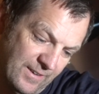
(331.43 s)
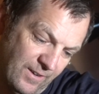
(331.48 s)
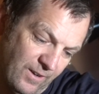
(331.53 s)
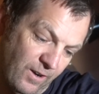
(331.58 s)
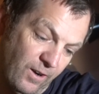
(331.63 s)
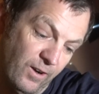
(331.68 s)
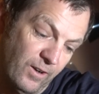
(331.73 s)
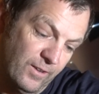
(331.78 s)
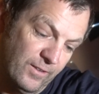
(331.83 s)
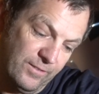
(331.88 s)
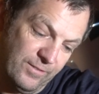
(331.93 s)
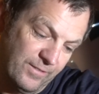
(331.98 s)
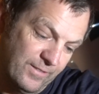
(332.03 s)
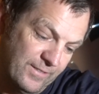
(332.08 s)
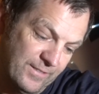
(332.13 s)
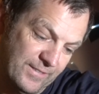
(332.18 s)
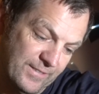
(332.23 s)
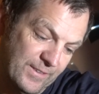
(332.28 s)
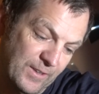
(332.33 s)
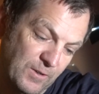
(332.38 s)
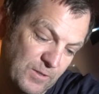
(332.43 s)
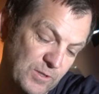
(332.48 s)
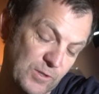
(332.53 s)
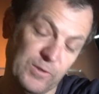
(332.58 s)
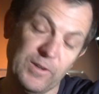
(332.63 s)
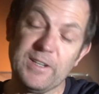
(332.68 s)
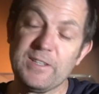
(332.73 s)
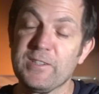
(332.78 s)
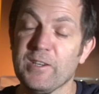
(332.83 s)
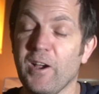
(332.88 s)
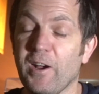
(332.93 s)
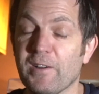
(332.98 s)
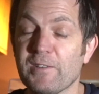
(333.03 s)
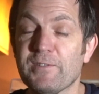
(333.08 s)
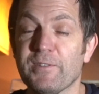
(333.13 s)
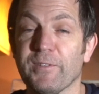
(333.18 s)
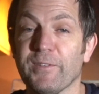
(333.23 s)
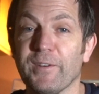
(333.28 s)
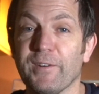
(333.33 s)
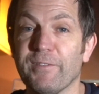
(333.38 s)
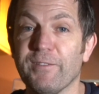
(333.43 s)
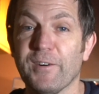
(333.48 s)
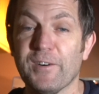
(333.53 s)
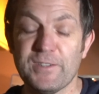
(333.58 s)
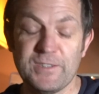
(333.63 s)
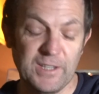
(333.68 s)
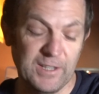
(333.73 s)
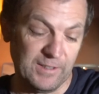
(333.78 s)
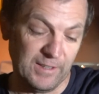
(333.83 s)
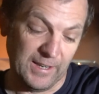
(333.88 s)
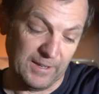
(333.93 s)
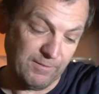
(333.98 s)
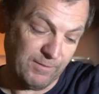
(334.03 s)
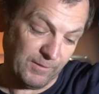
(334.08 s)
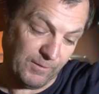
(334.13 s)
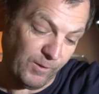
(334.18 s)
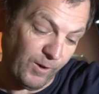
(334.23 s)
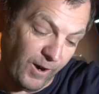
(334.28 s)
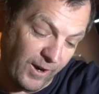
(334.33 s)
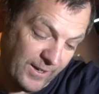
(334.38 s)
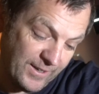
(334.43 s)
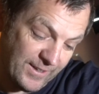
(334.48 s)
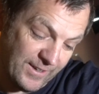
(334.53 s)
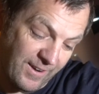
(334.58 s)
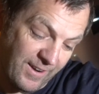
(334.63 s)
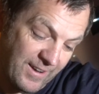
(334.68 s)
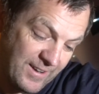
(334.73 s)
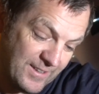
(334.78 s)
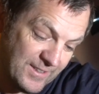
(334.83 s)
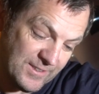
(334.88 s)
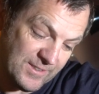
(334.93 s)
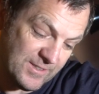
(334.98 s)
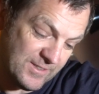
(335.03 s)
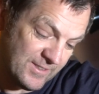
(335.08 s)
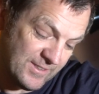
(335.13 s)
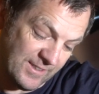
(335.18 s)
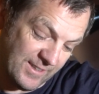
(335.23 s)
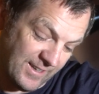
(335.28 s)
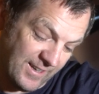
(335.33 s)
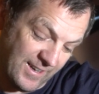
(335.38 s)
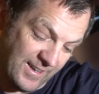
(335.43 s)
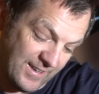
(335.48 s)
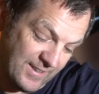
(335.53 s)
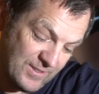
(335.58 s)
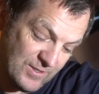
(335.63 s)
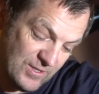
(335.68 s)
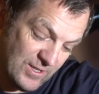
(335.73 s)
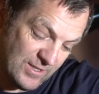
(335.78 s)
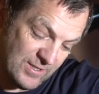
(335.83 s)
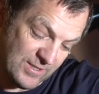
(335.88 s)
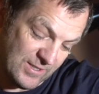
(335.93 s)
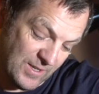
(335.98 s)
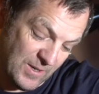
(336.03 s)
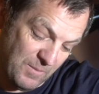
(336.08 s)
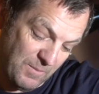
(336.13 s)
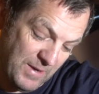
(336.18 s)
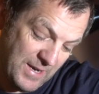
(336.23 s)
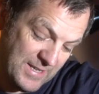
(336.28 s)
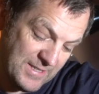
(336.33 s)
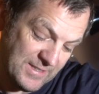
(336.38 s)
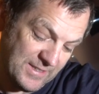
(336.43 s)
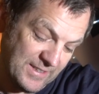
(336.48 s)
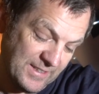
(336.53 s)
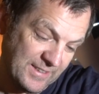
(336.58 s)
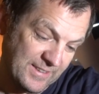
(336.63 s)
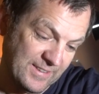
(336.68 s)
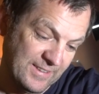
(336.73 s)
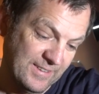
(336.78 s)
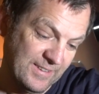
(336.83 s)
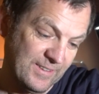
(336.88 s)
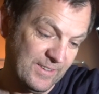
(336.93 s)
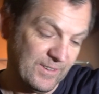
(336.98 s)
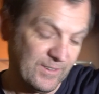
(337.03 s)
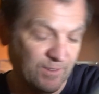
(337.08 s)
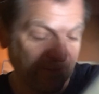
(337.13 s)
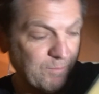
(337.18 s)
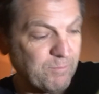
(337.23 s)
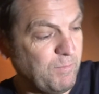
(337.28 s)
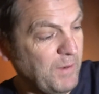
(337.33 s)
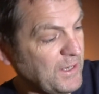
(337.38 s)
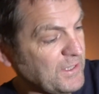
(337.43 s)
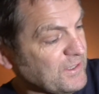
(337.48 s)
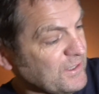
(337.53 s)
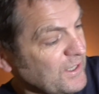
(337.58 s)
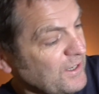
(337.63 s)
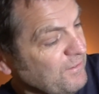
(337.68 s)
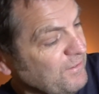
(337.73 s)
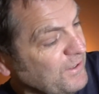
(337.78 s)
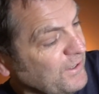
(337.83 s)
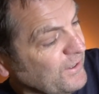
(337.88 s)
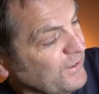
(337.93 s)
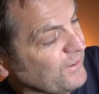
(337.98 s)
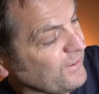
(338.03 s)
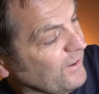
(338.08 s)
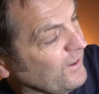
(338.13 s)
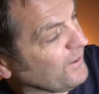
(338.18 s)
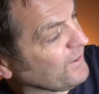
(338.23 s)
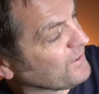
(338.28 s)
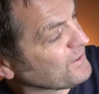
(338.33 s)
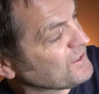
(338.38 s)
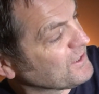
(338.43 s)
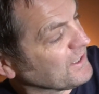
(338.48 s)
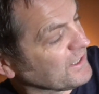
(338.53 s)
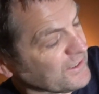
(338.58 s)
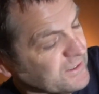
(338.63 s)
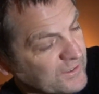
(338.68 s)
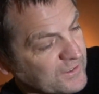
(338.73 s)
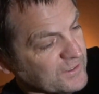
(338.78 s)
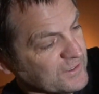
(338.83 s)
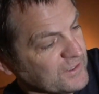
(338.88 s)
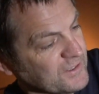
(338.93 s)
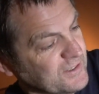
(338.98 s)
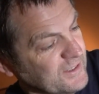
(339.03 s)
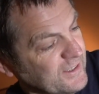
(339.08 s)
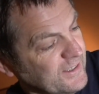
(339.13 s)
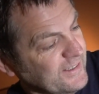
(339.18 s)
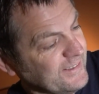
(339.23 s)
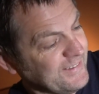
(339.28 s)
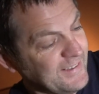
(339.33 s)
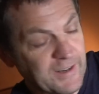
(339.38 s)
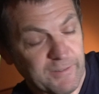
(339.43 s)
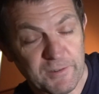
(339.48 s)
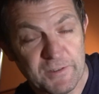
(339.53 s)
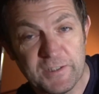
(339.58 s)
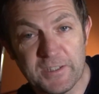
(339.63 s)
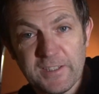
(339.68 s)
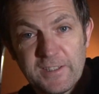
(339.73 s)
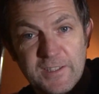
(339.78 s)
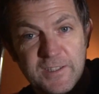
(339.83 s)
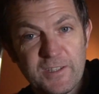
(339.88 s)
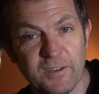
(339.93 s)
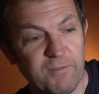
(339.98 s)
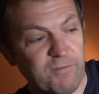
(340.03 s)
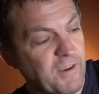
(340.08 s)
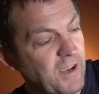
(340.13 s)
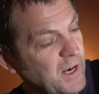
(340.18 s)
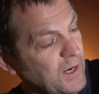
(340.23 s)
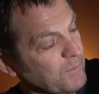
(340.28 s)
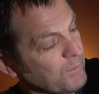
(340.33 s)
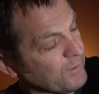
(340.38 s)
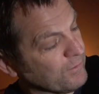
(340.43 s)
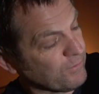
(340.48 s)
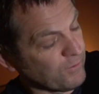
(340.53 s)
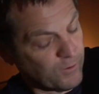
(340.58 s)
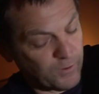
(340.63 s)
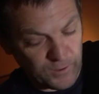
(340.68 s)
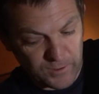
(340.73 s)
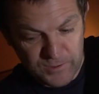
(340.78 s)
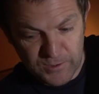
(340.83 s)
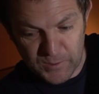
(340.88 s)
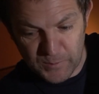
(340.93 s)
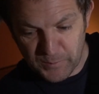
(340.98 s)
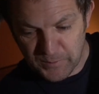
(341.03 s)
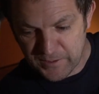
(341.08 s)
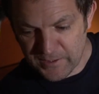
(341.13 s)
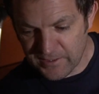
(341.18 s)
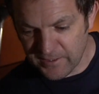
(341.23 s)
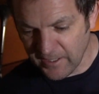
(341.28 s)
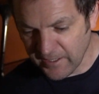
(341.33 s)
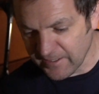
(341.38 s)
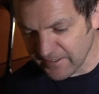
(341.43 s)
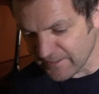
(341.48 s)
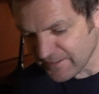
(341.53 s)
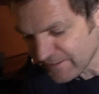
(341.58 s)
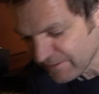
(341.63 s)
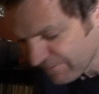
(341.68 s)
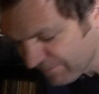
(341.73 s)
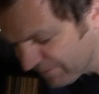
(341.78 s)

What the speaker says: all those great songs from their first, like from Crocodiles. Just an amazing best of here, all their singles. Never seen this on vinyl before. Super excited to